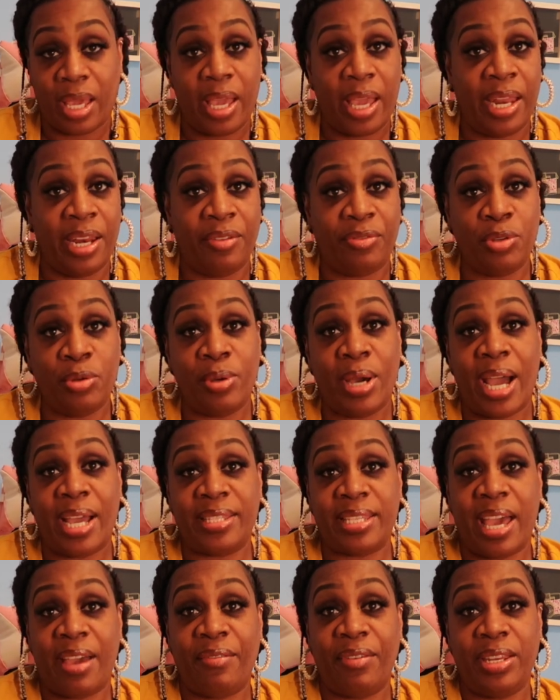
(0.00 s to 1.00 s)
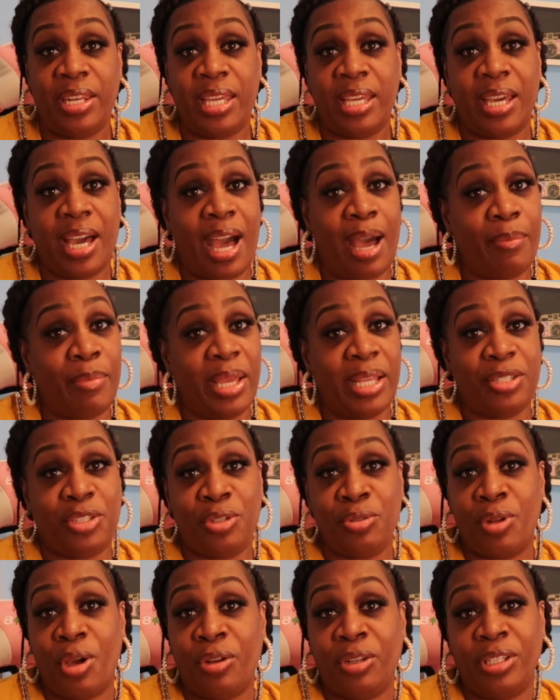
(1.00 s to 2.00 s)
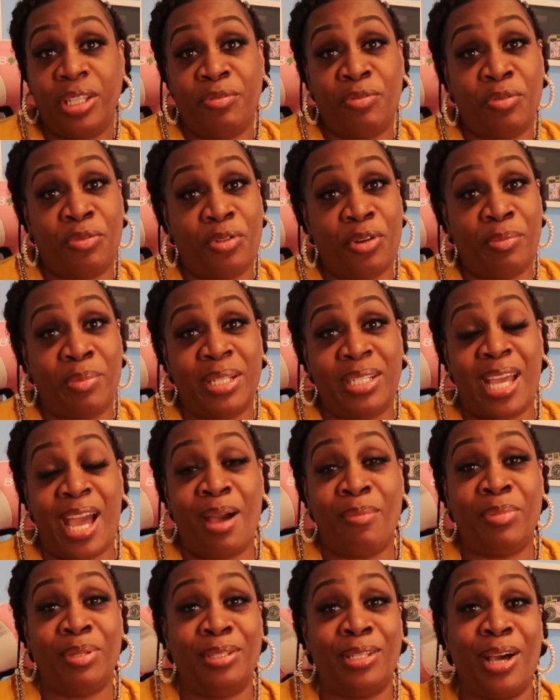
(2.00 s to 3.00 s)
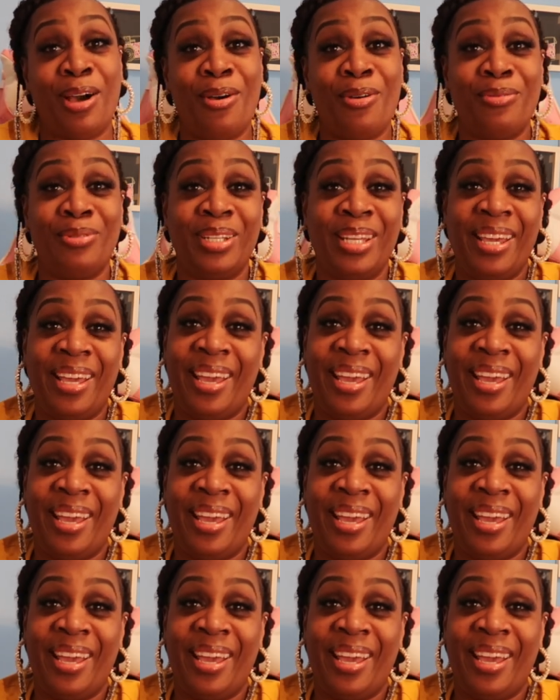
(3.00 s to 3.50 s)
And if you guys have any comments, you know to leave them for me down below.